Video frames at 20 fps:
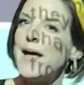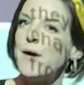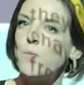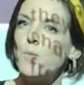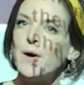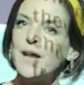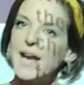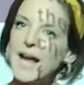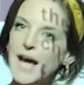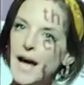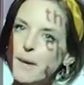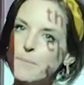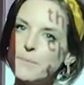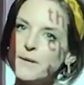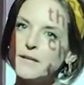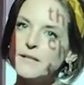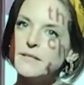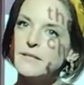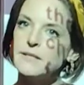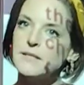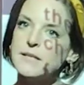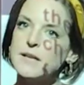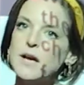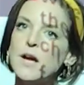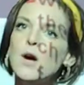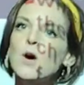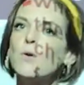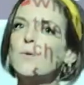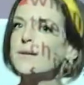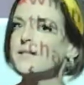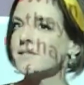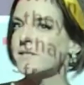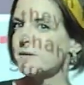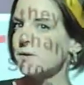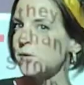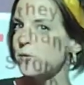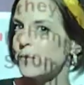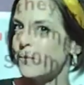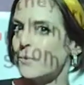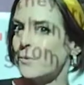What happened? Was there
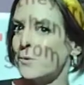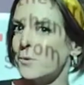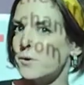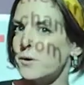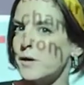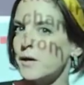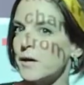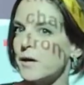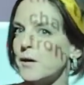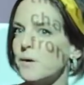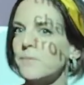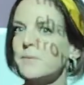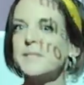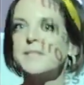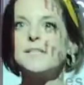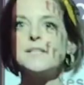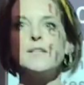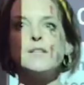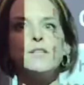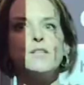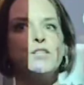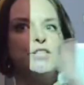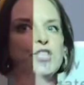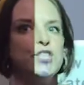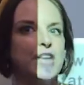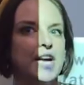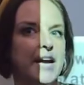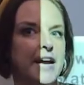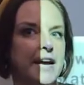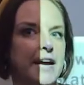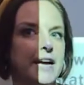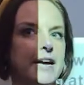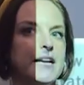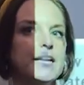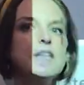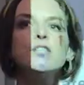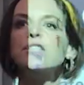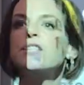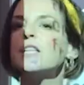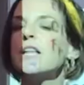war? Was there a
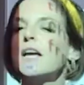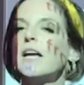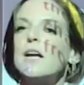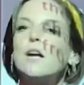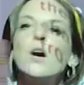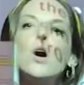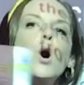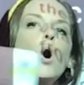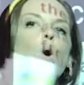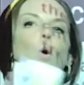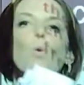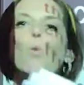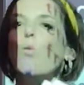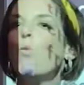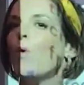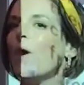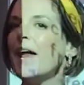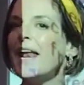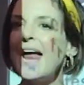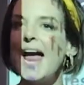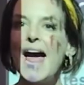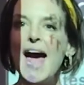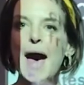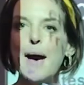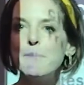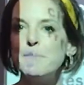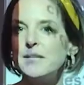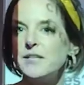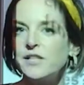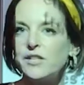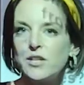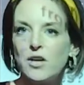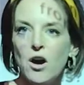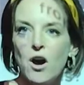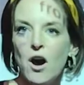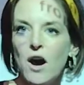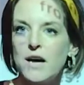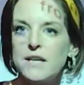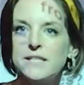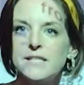change? Like, what happened to
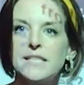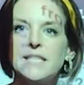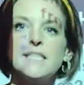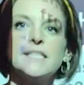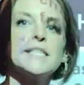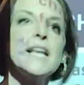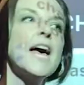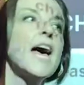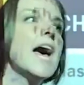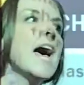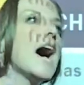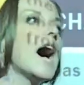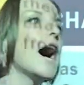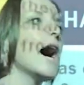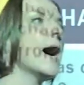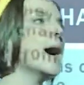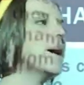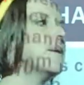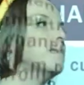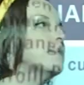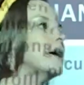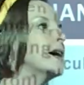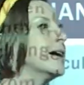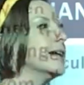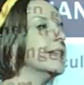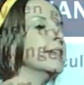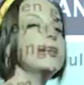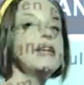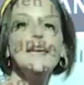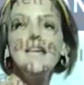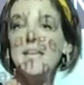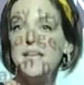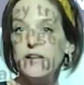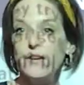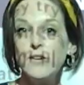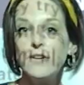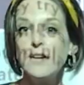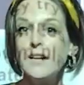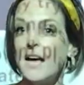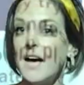cause this? The
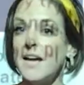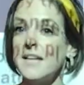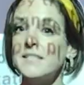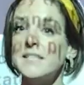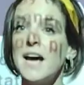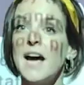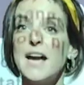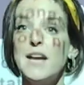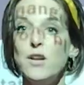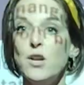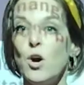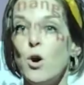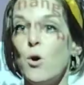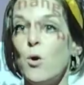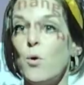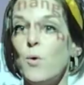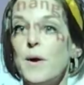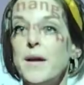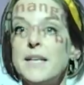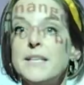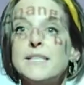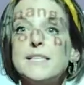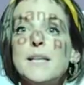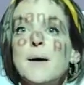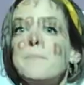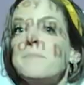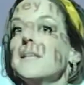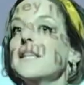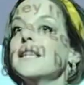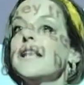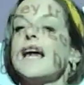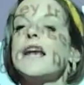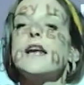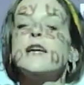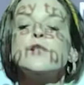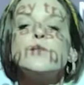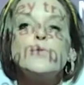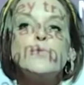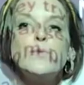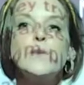internet, I know, is something that
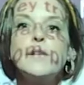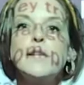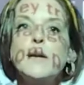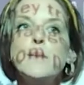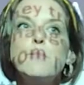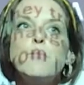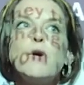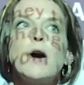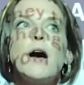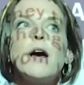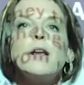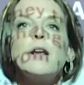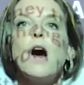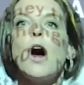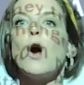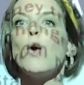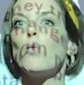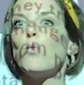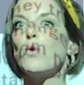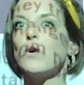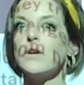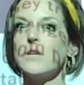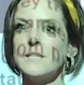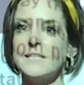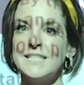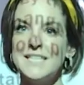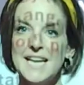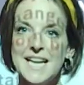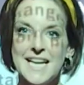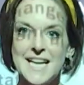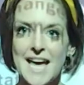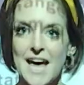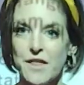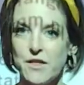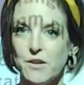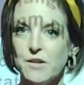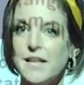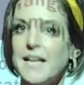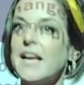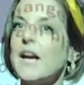has really brought our world together.
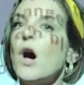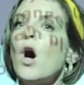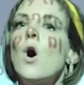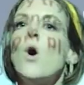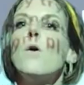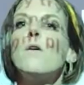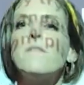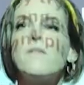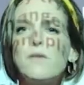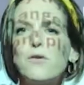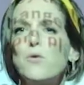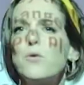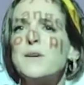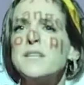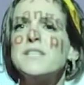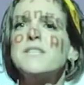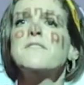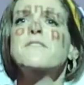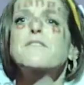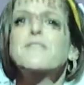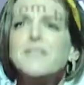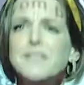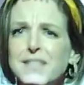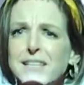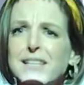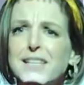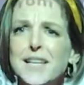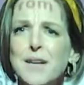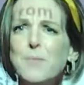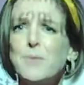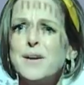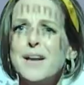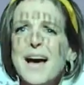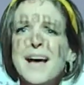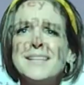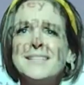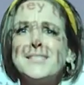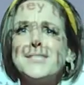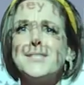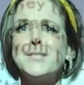Like, of course, physically we're
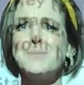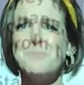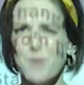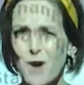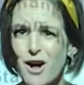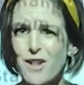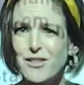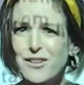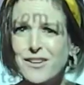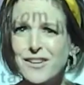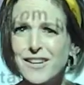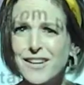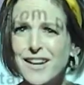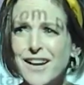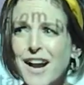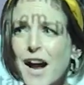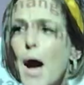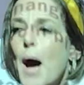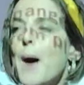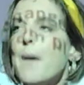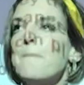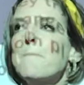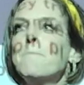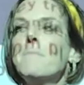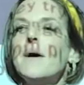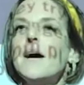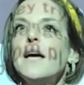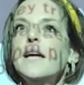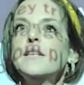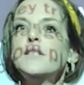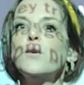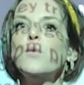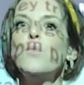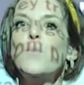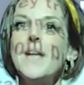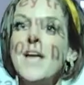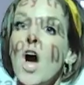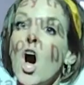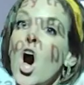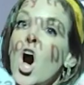not smaller, but
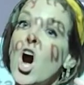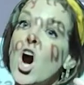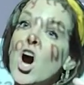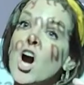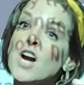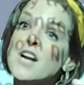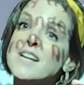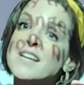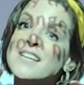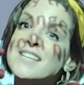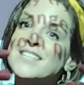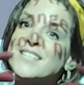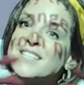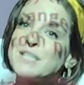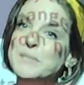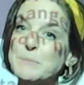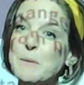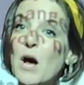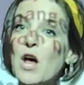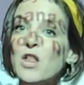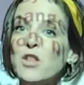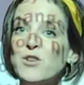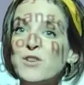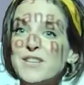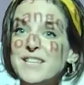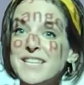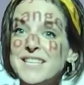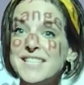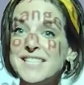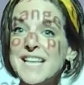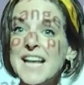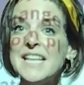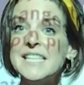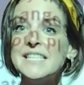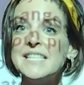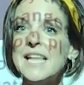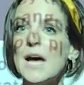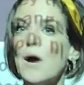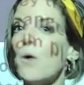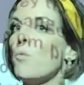we are smaller in the sense
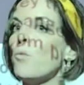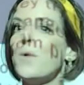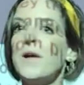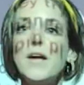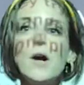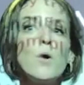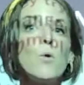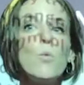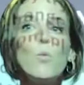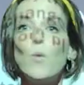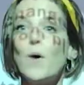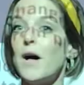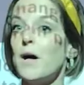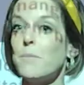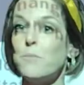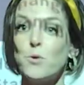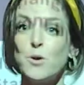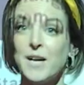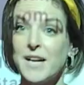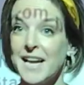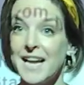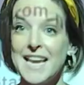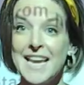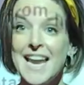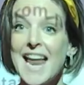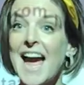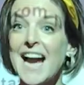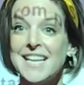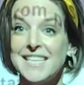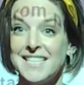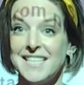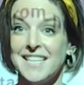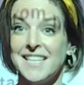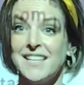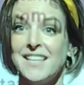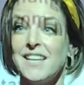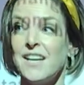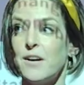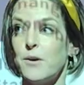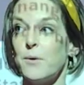that we are well more connected,
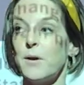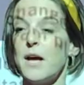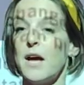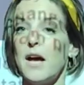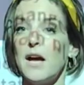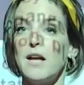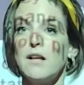okay?